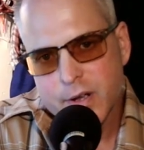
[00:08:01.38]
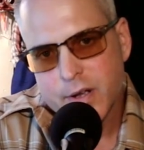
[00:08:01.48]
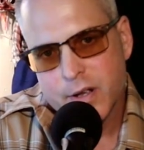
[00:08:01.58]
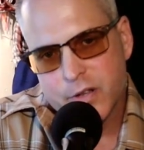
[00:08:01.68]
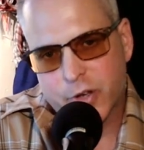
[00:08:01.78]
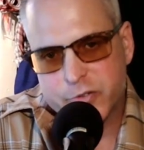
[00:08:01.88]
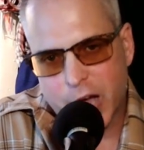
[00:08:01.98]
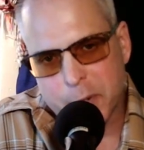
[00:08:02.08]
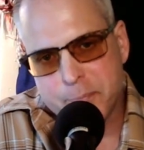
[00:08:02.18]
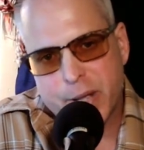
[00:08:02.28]
So
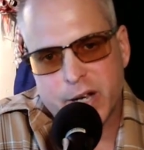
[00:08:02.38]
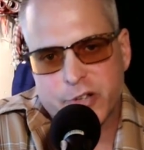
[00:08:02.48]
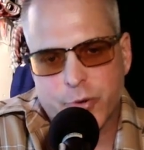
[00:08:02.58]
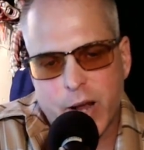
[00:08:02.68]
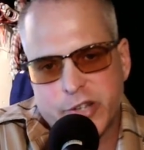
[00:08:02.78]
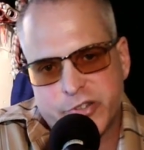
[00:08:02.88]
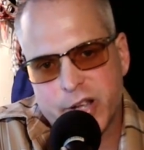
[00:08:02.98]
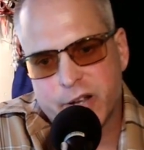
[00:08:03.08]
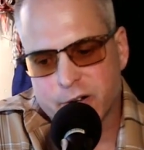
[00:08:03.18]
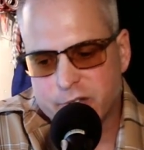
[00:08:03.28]
Double
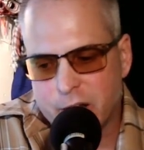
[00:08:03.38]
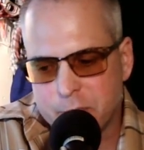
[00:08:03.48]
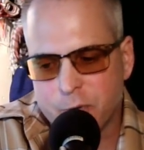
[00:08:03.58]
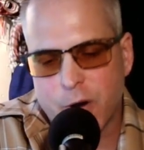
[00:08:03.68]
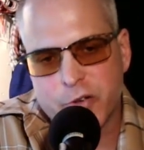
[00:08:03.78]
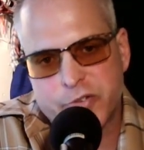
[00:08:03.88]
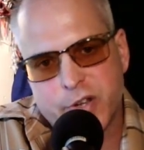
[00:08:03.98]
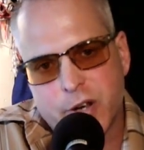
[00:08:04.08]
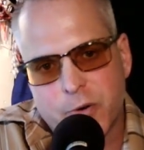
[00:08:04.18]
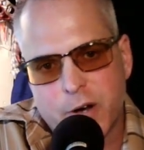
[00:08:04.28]
Penetration or Double
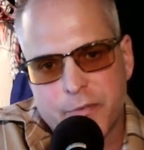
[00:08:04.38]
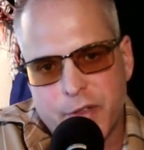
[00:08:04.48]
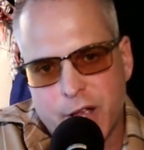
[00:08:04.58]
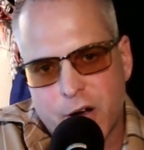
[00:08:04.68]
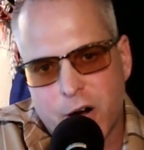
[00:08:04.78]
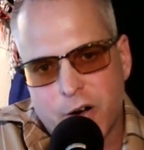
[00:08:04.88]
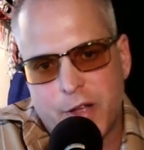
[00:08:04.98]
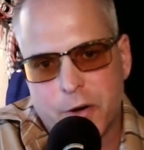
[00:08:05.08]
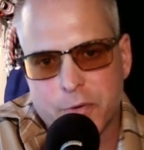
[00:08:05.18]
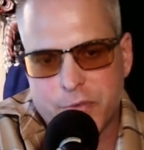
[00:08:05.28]
Roasted or whatever they are,
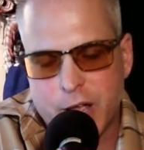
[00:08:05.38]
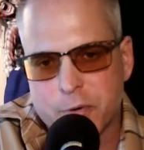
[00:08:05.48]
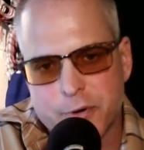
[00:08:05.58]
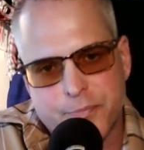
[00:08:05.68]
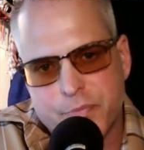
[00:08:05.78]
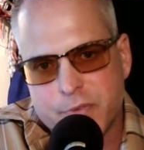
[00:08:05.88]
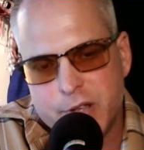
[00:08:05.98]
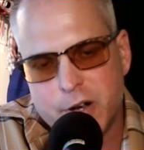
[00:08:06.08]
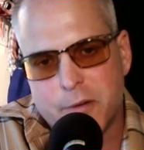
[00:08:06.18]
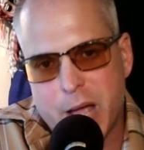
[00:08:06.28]
they were
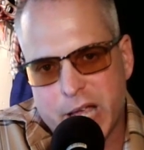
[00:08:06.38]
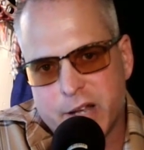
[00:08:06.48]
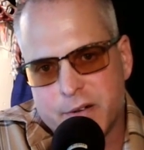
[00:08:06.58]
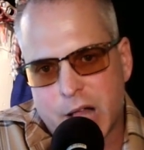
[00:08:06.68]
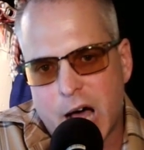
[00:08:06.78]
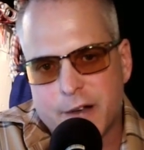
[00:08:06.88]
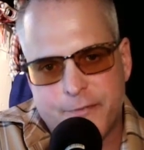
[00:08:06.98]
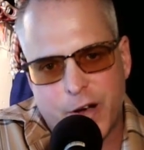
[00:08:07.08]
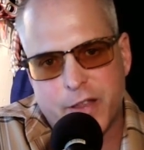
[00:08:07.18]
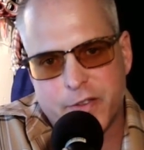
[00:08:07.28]
you know, making a lot of
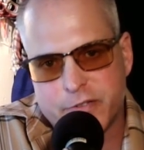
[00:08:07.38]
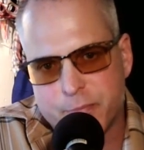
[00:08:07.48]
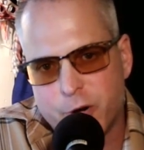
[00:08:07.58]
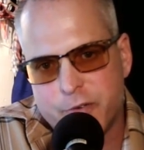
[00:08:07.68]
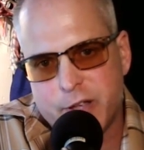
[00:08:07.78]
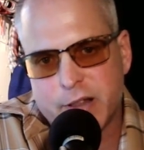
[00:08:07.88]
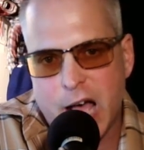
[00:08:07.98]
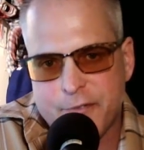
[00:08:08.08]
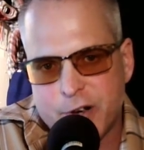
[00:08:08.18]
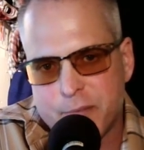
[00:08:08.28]
fun of this movie,
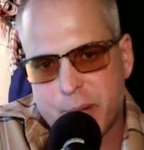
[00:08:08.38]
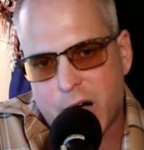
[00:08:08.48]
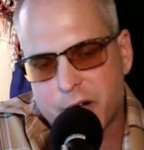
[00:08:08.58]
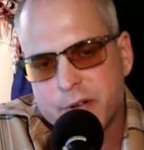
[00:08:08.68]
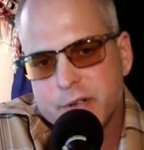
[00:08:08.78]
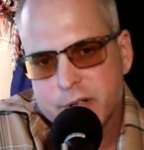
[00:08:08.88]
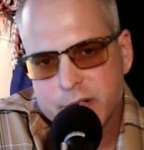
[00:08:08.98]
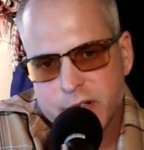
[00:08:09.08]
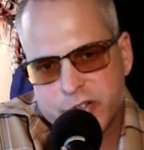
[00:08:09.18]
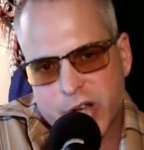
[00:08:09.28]
laughing about
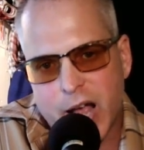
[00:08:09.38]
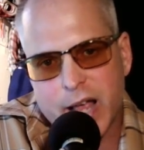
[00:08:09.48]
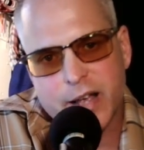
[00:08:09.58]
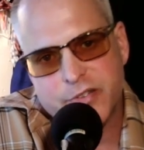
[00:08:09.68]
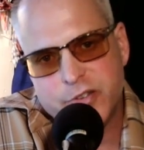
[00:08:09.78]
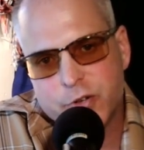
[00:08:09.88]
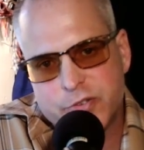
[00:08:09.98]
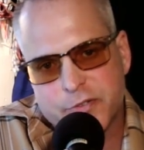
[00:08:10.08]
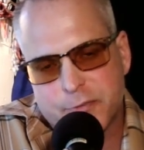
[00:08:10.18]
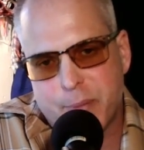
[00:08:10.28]
Shia's
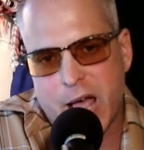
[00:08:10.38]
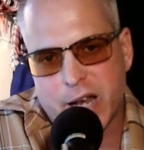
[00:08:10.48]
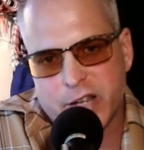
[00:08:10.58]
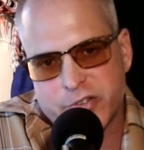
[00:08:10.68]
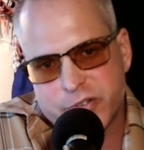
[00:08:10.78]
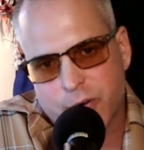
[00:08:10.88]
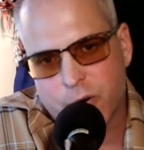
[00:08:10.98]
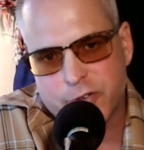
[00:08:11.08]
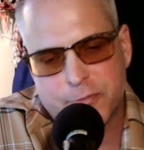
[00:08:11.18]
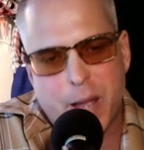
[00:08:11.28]
use of Spanish
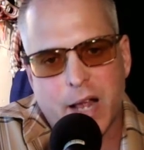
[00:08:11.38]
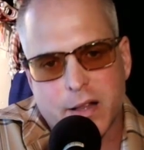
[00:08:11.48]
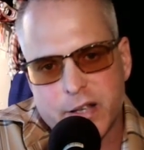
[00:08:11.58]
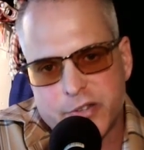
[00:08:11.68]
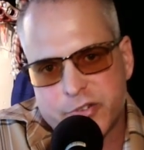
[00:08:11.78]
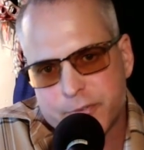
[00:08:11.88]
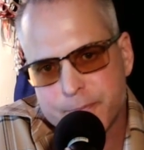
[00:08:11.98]
or Spanglish